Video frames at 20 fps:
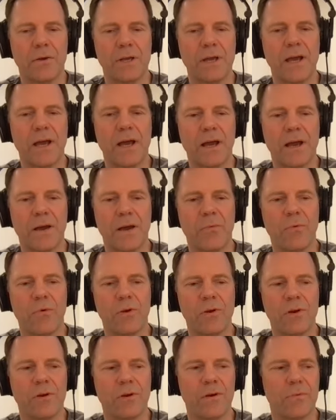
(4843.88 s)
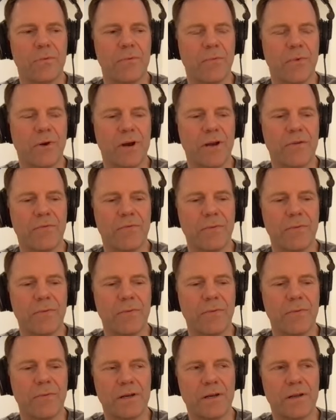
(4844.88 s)
yeah and we'll learn whatever
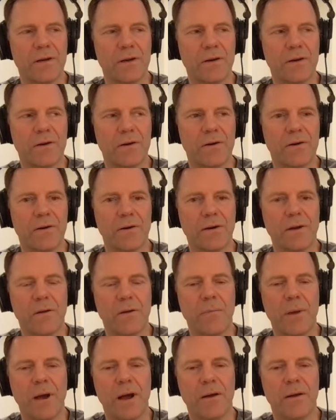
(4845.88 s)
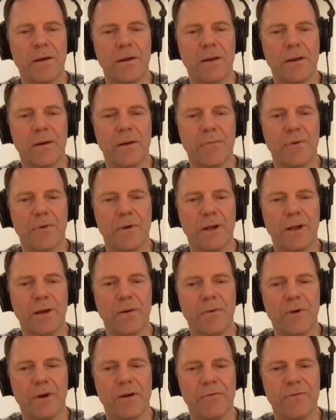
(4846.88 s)
we need to learn about it and we'll
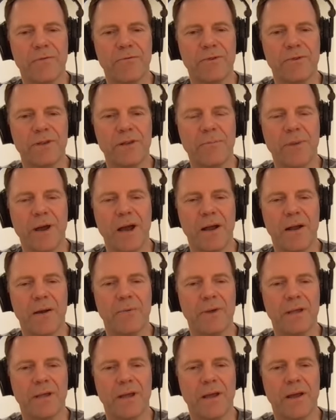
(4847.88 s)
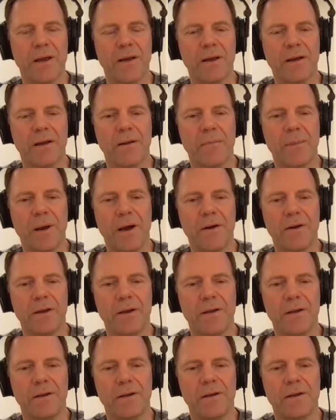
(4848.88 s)
get whatever feedback we get about yep.
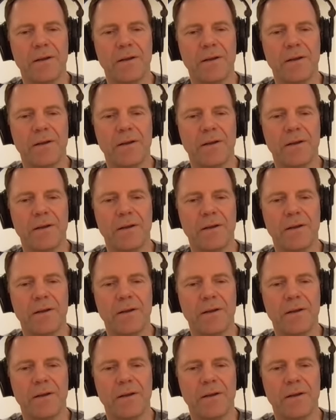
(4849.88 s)
it